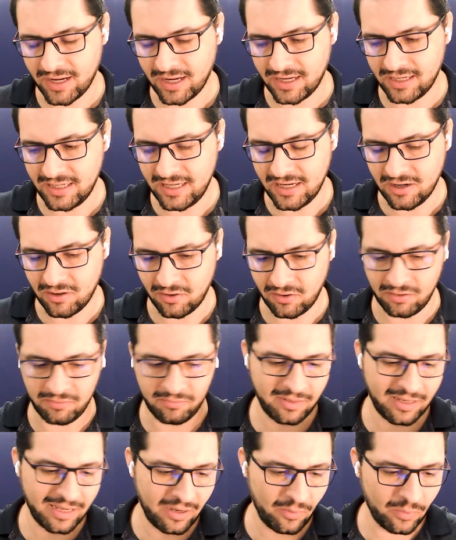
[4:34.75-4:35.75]
idea, or
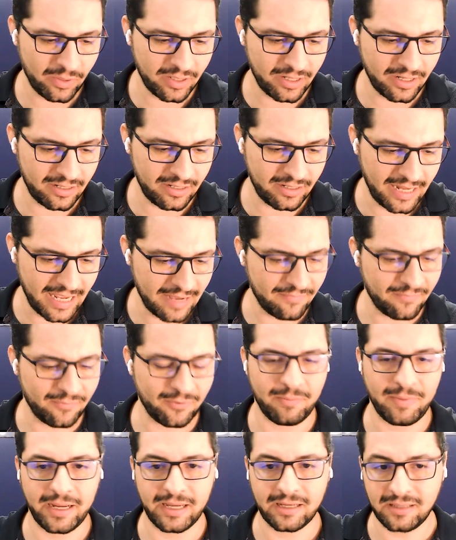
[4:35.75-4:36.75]
I want an app for
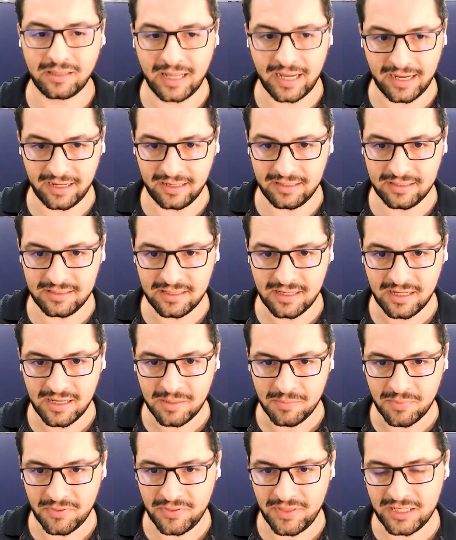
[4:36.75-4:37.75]
my clients,
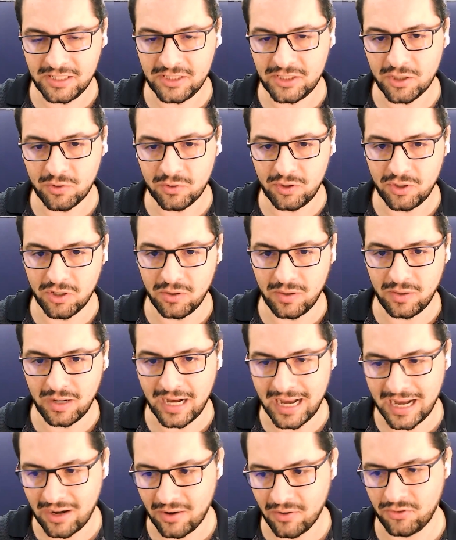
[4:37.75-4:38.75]
but they don't know
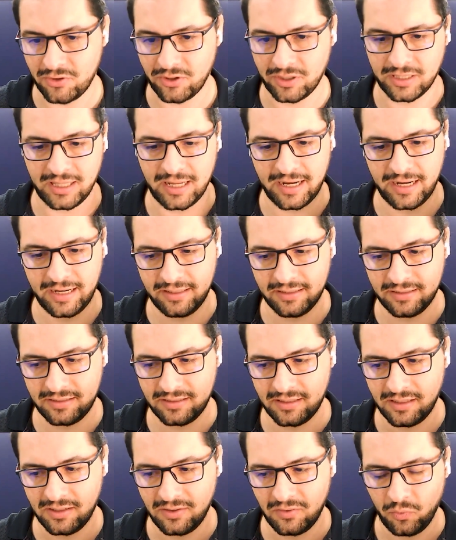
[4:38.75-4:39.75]
how their
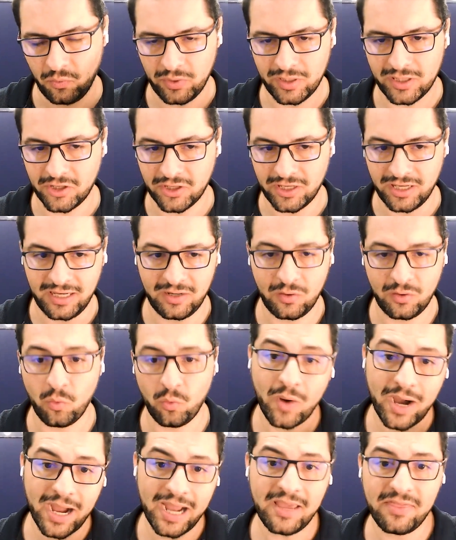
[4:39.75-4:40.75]
clients will log in,
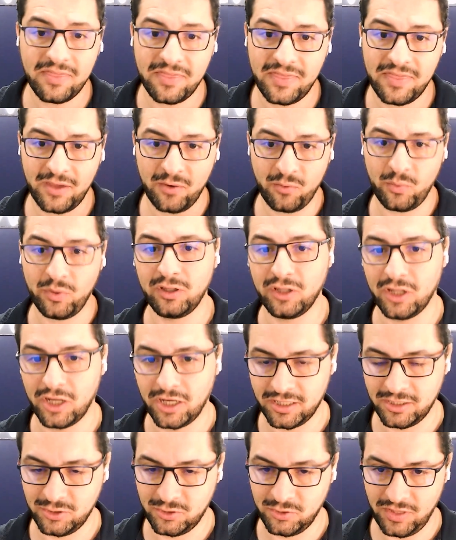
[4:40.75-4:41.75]
why they will log
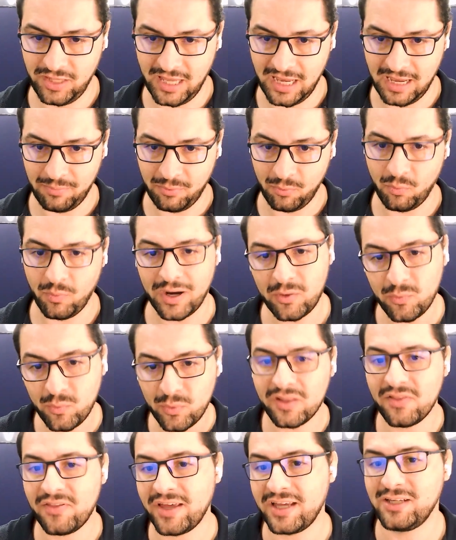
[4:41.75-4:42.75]
into the app, what
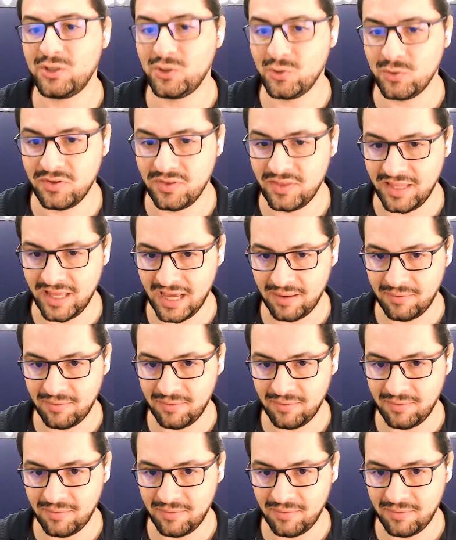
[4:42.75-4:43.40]
will they do in the app,